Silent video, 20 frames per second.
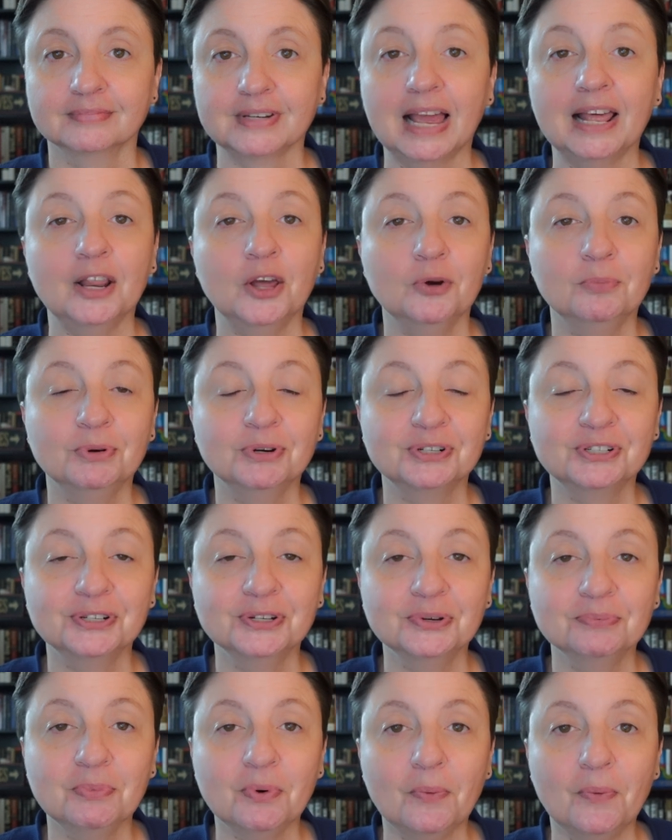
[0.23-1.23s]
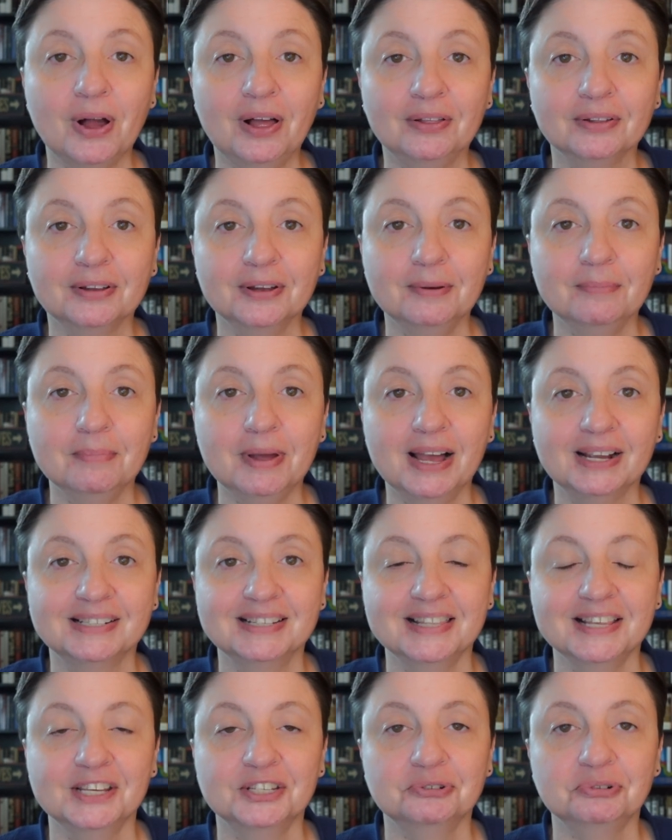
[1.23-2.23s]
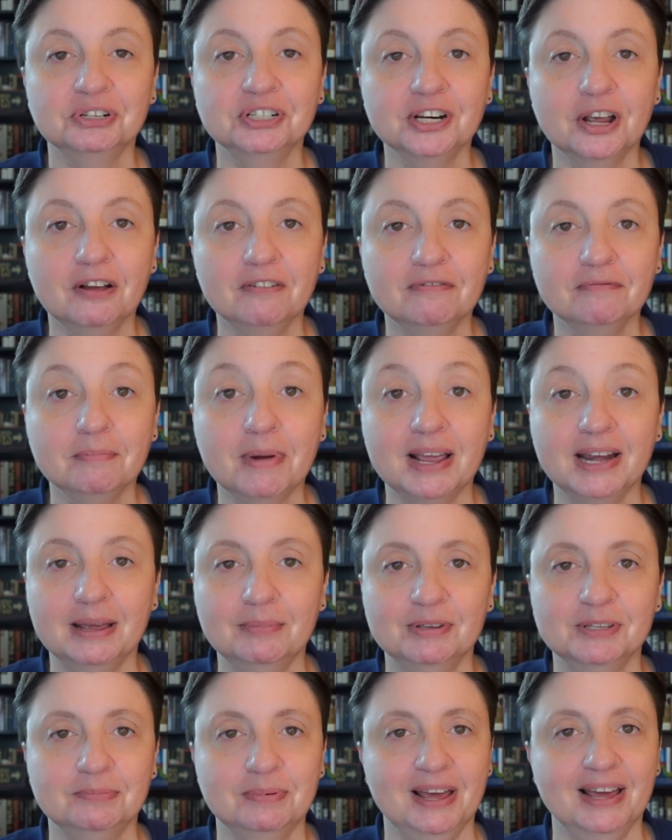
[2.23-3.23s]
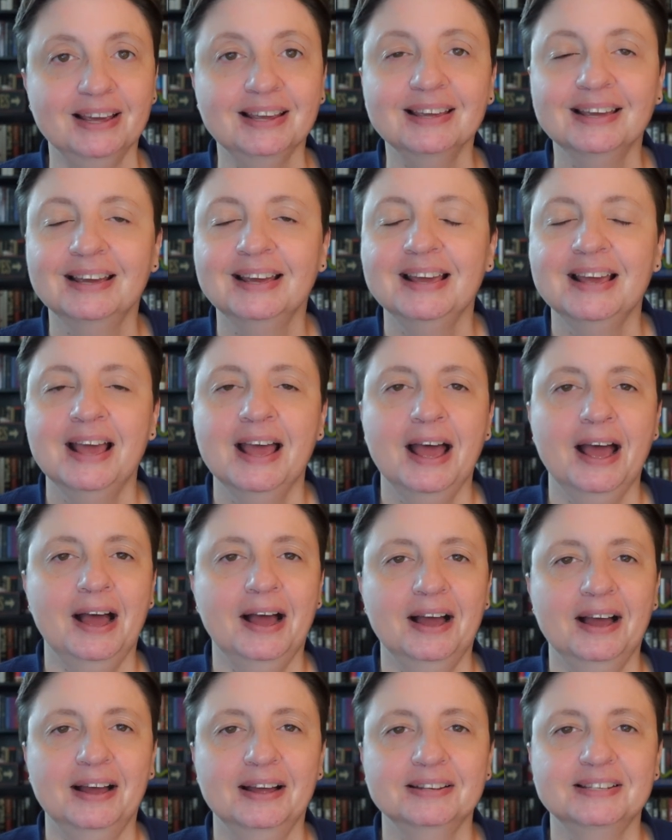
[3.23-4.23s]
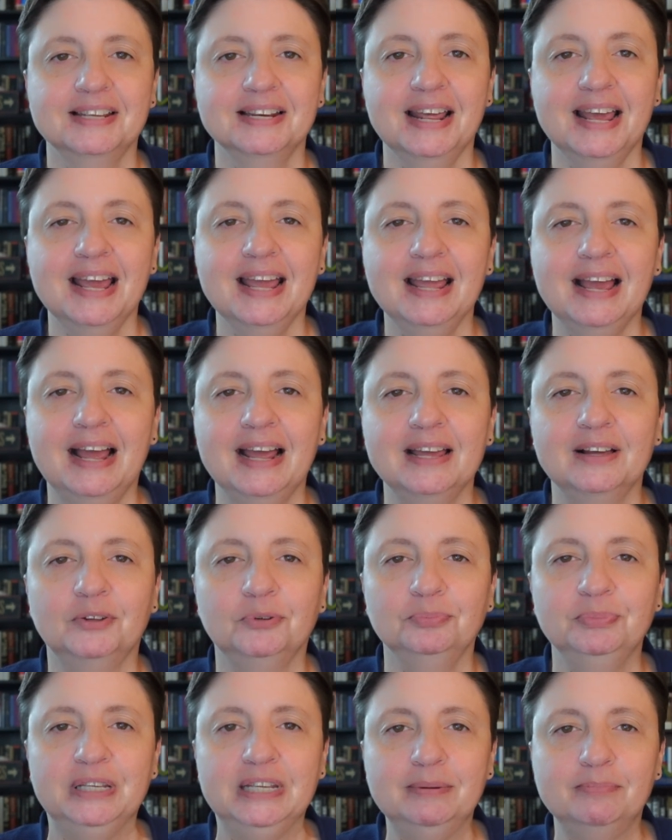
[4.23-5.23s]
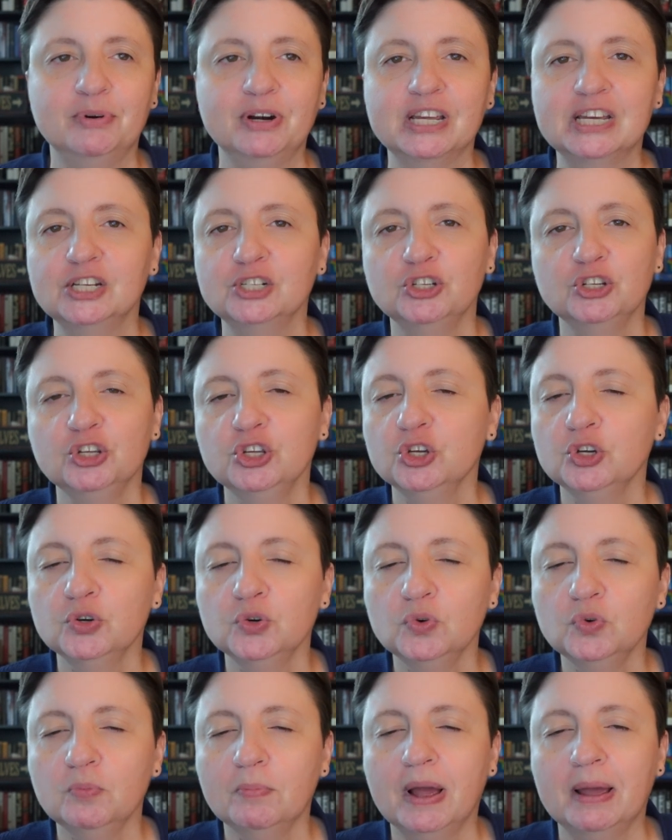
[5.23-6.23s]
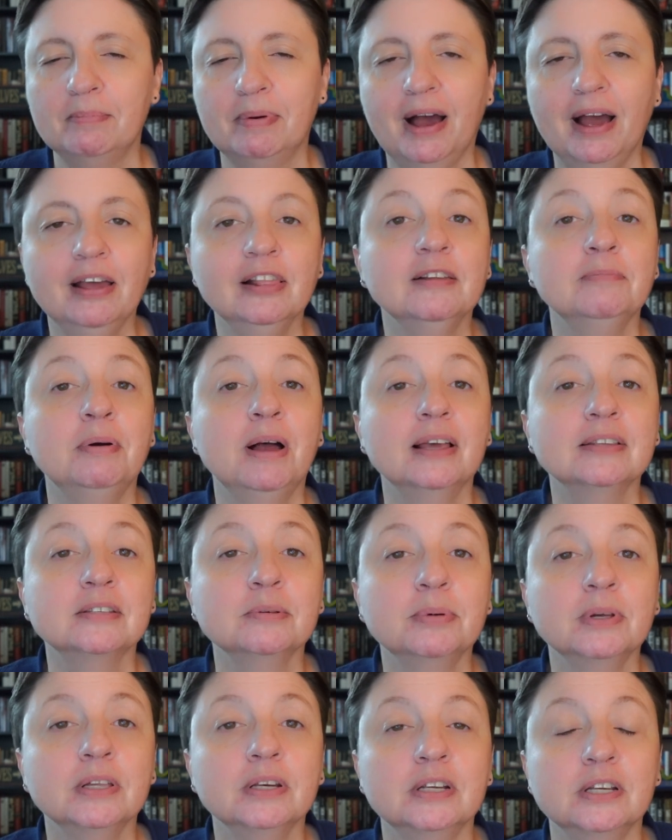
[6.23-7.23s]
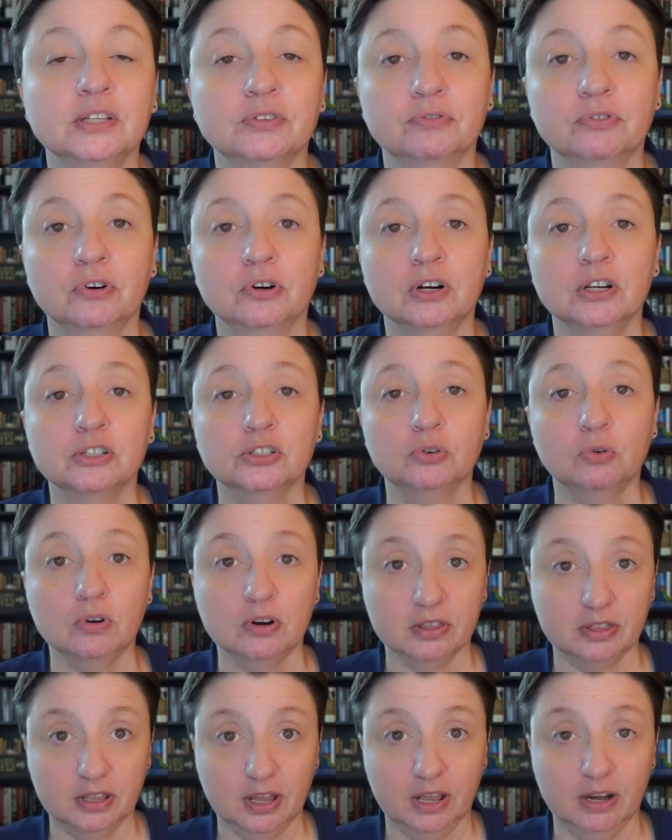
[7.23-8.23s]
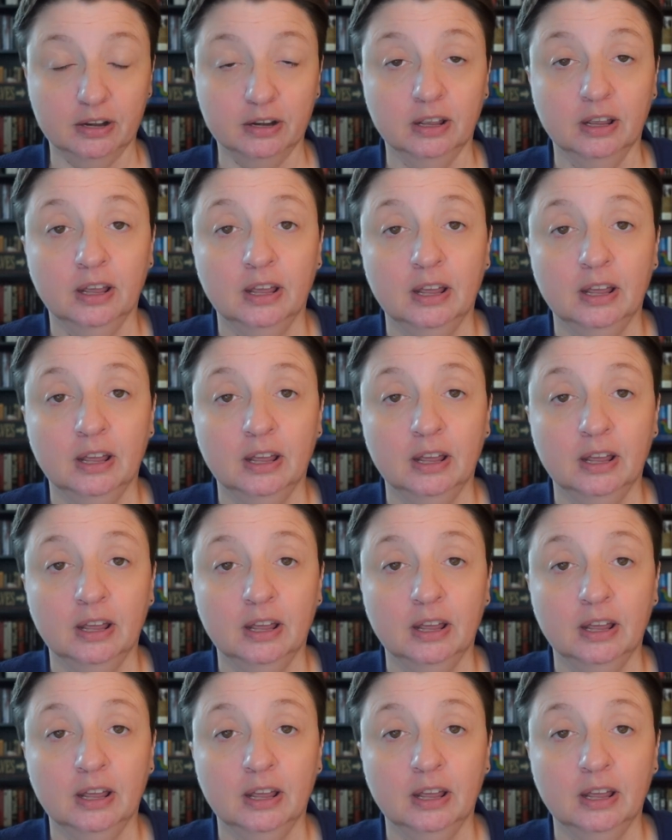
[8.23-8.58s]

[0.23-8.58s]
Hello BookTube! Welcome back to the History Shelf. My name is Peg. Uh, today I'll be bringing to you my pile of possibilities for Historathon